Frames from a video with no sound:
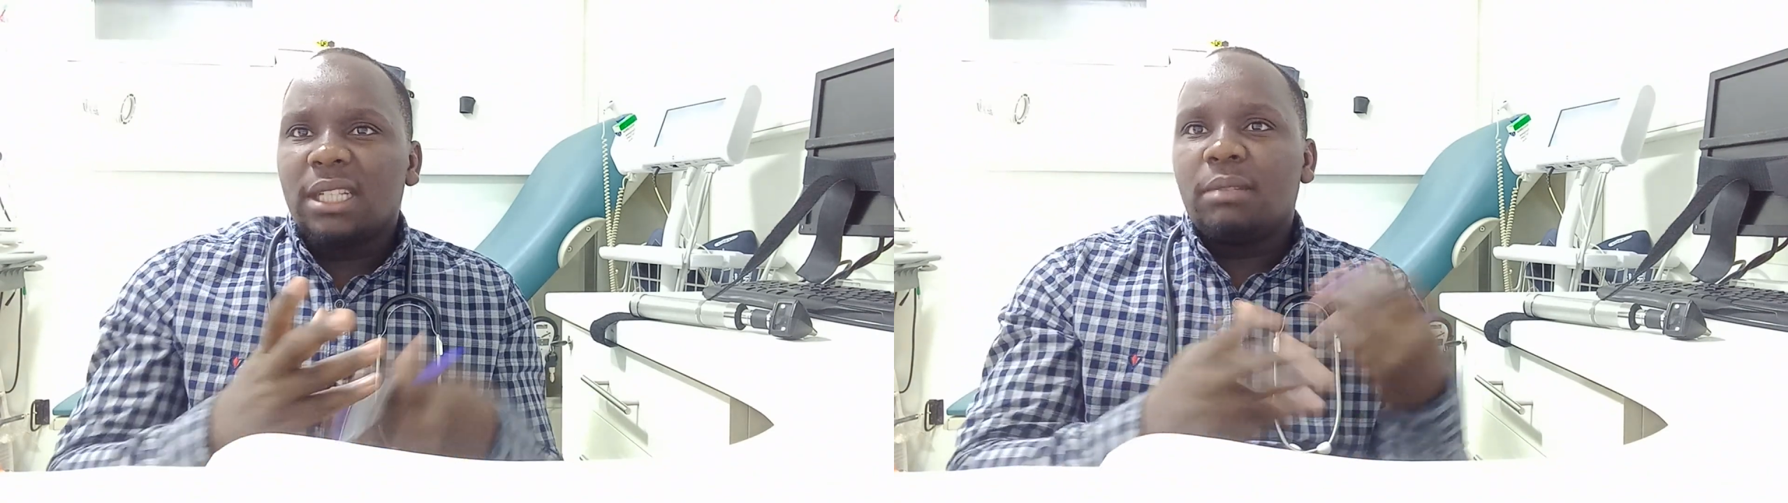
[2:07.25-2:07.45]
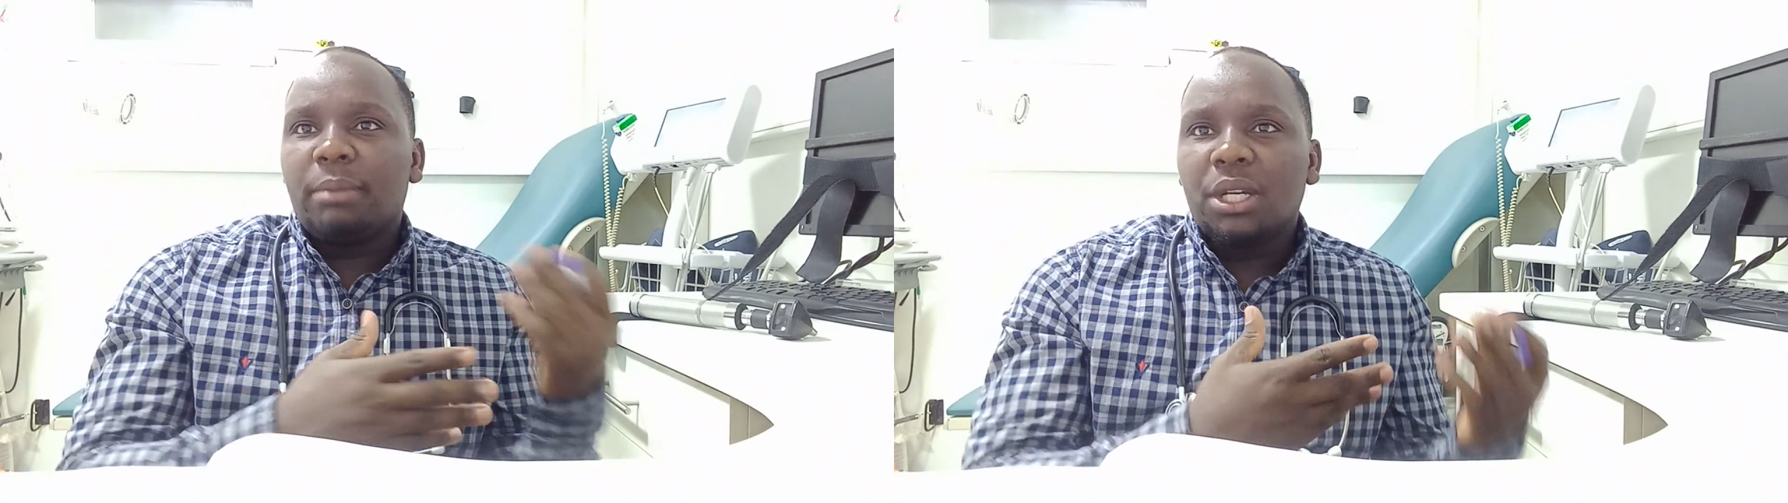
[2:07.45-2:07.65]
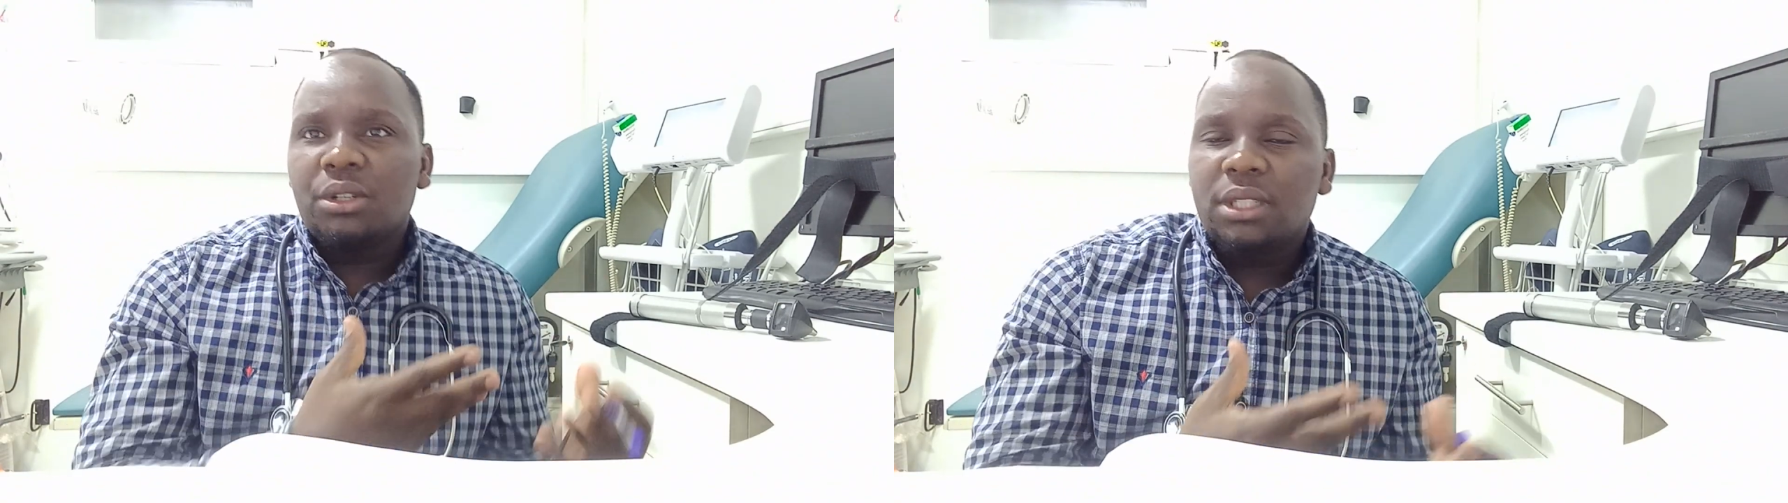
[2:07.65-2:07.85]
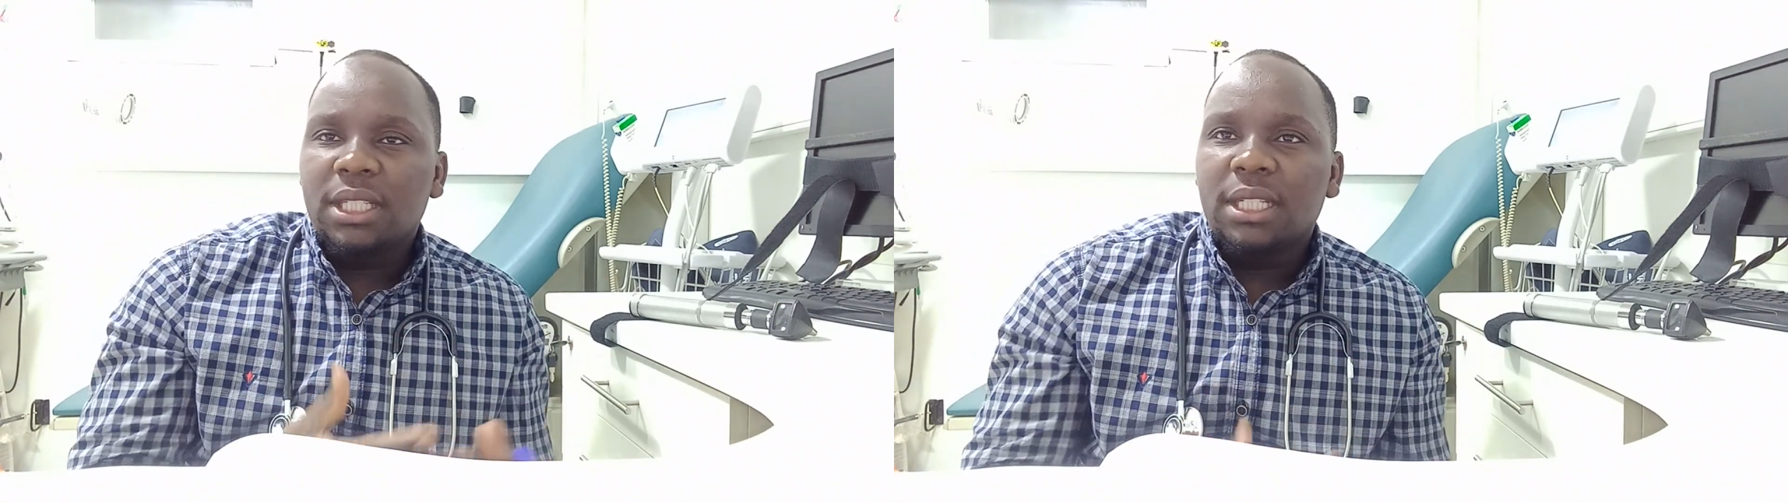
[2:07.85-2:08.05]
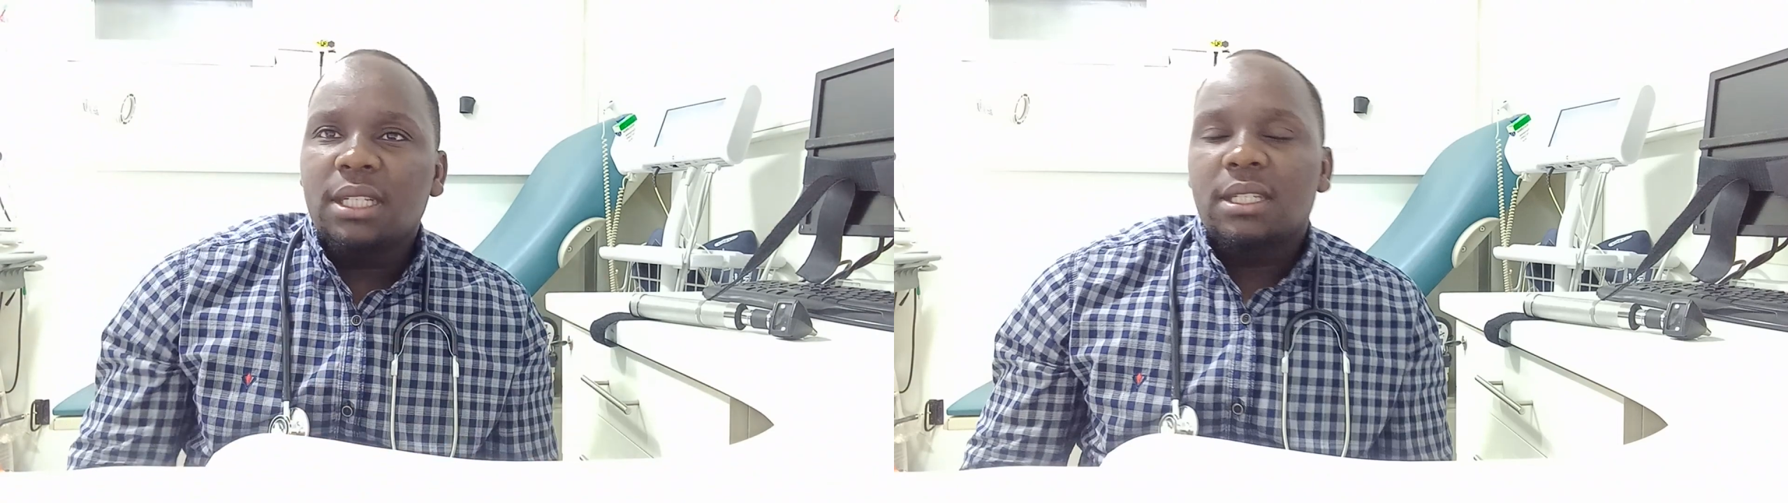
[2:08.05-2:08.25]

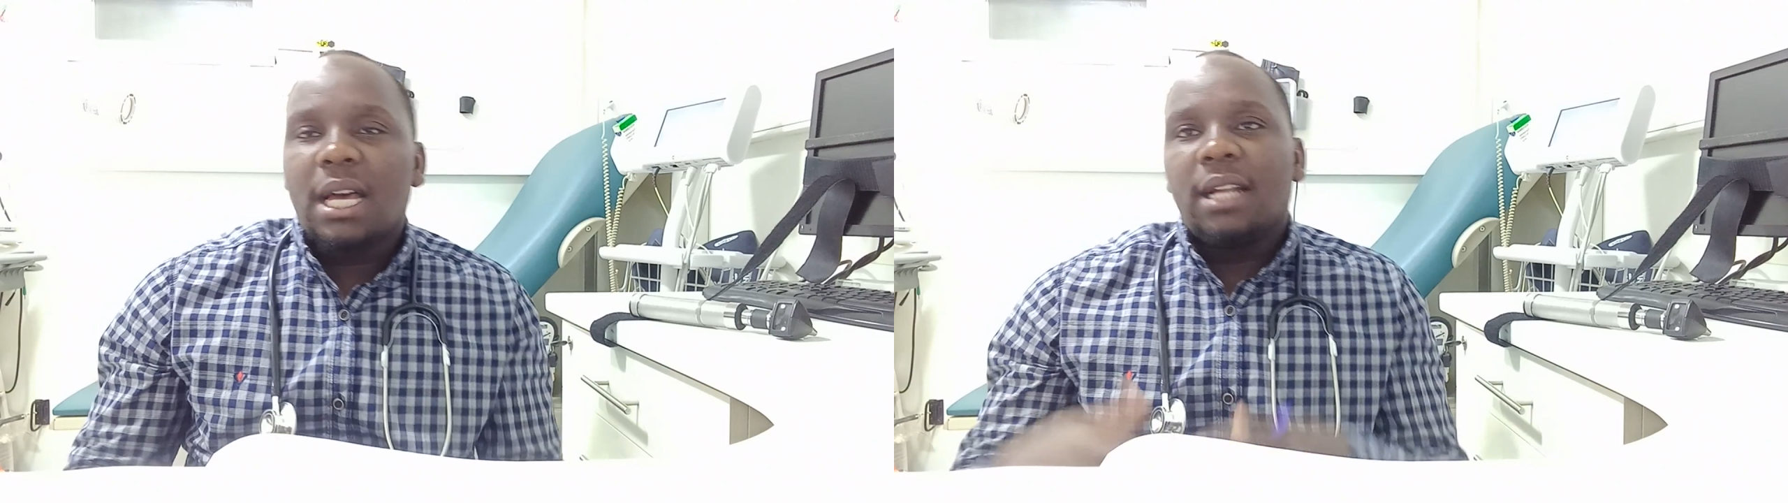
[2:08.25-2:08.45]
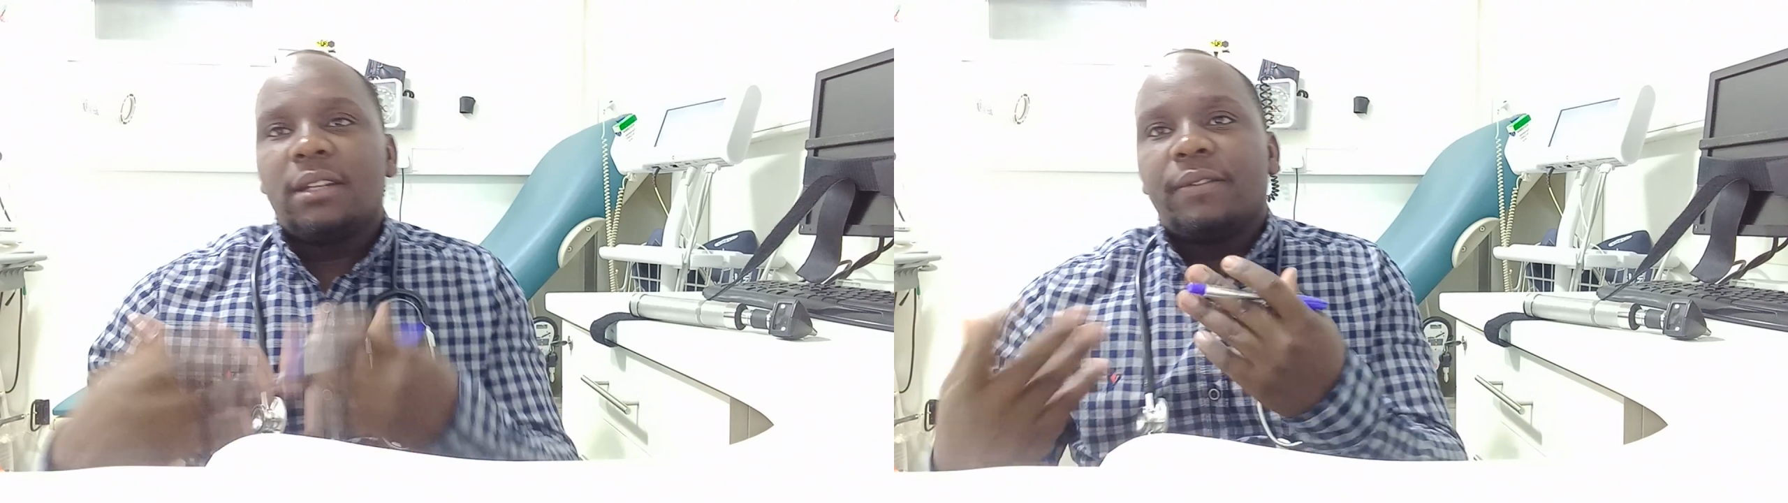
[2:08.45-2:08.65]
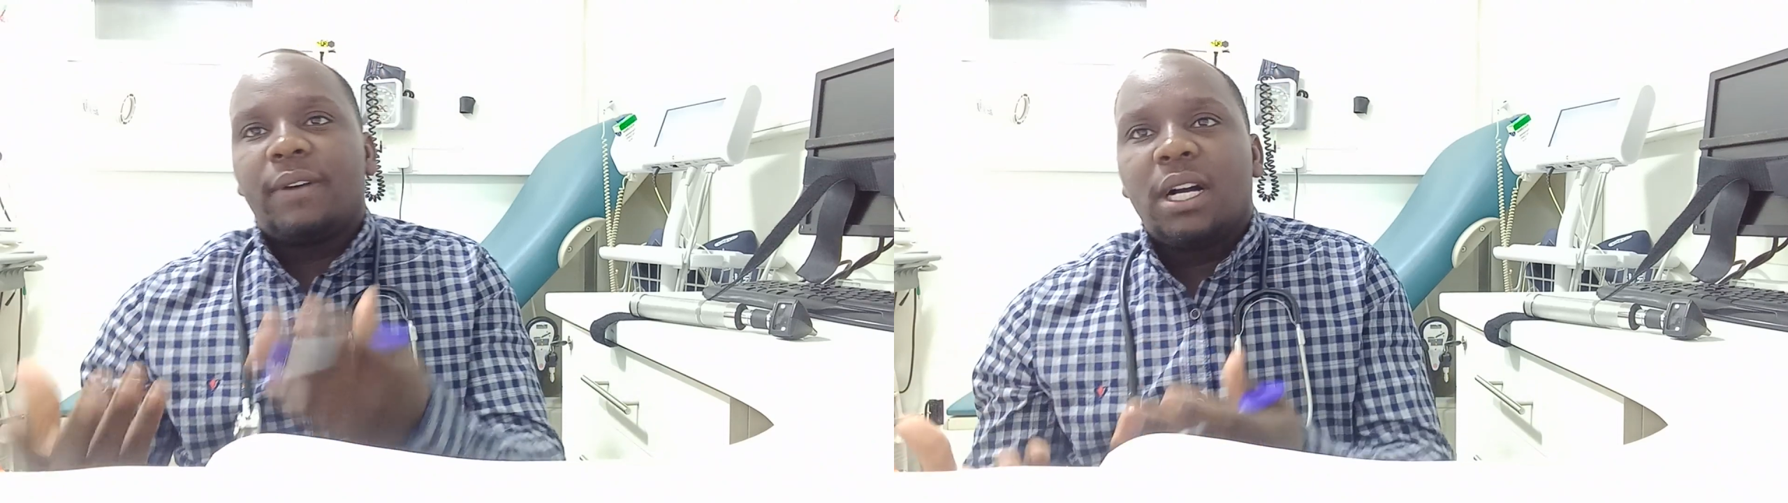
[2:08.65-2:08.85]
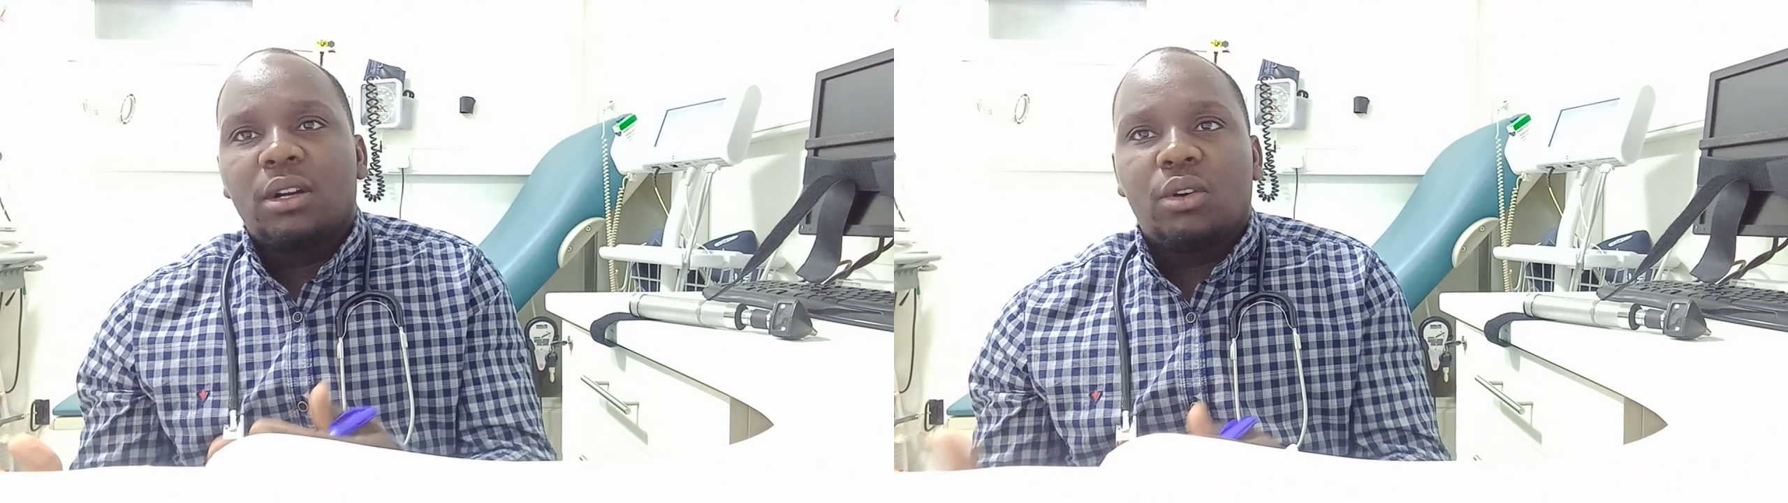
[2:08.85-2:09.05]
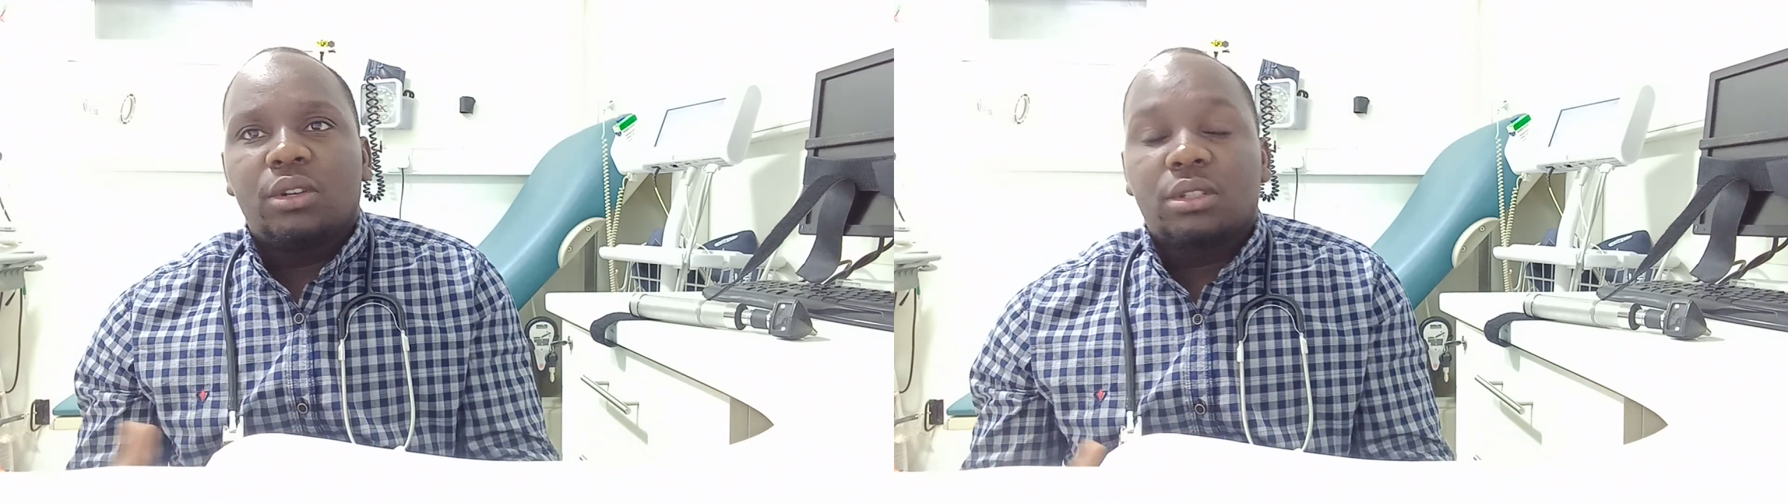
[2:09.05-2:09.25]
antibiotics,
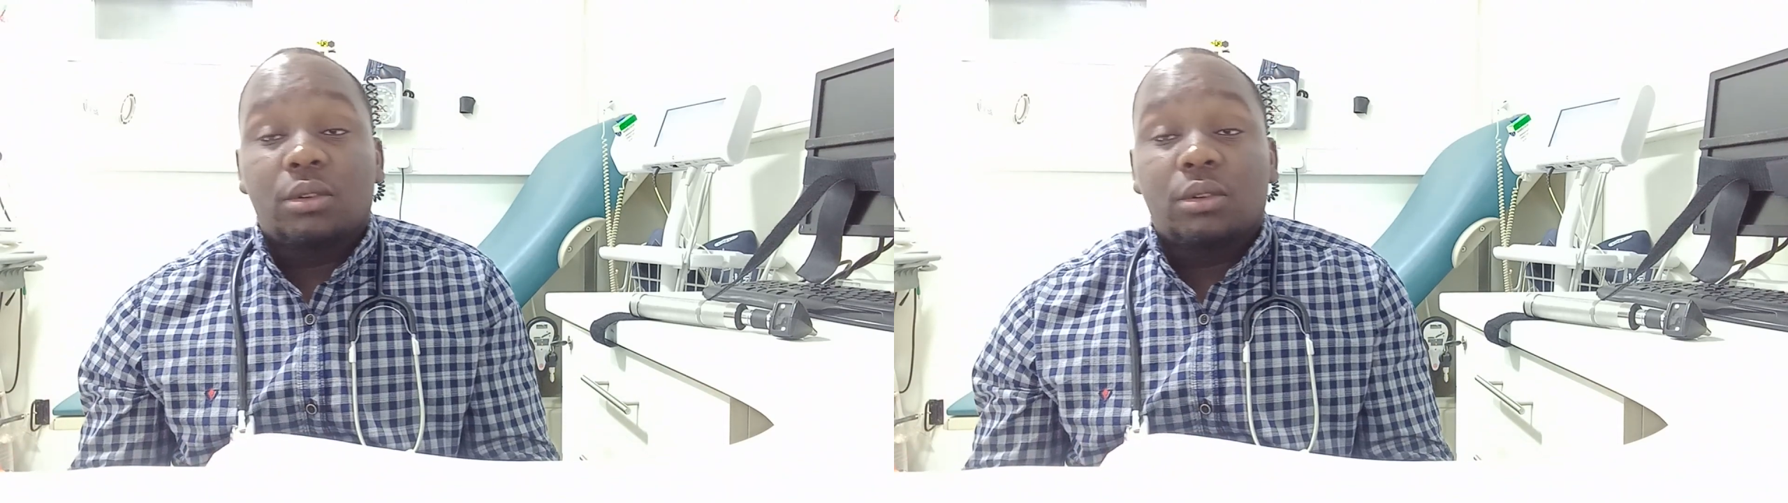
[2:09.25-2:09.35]
antifungals,